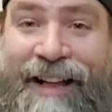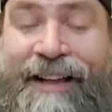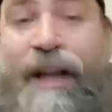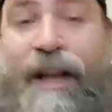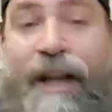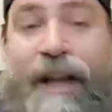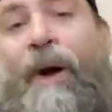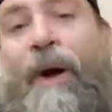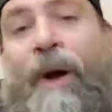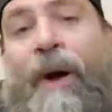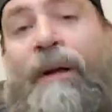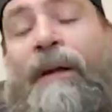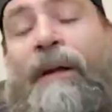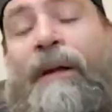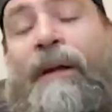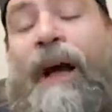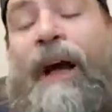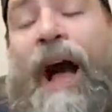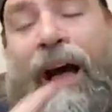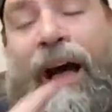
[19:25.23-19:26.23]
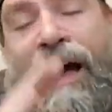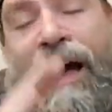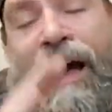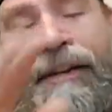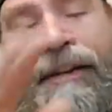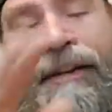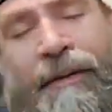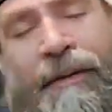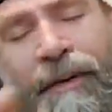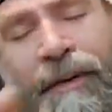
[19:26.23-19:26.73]
well, I
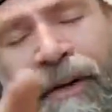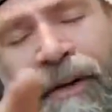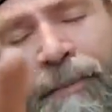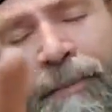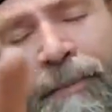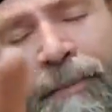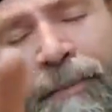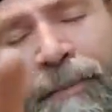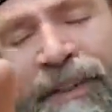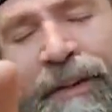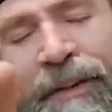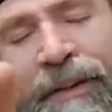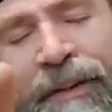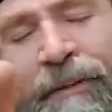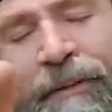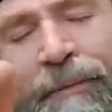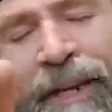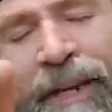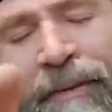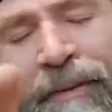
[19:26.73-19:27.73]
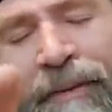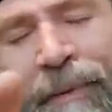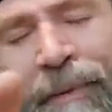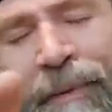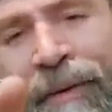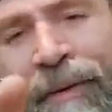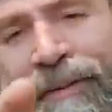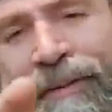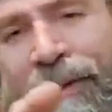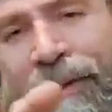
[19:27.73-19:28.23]
don't 100% know if main event Pong's
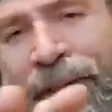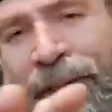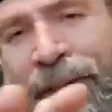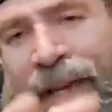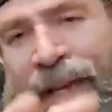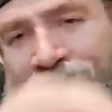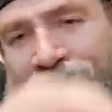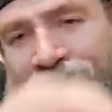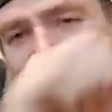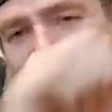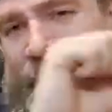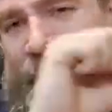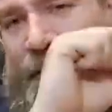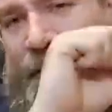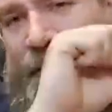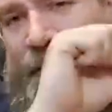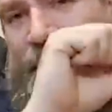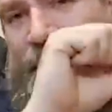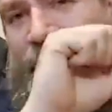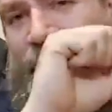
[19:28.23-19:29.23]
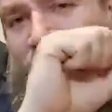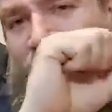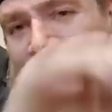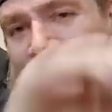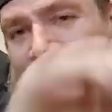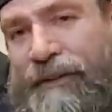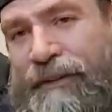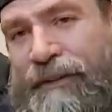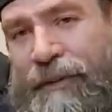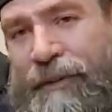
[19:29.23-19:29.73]
coming yet. They're they're
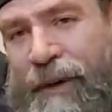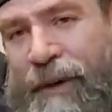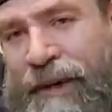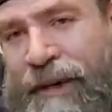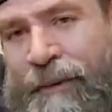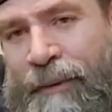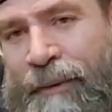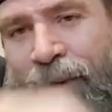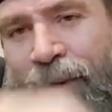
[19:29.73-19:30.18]
trying to work it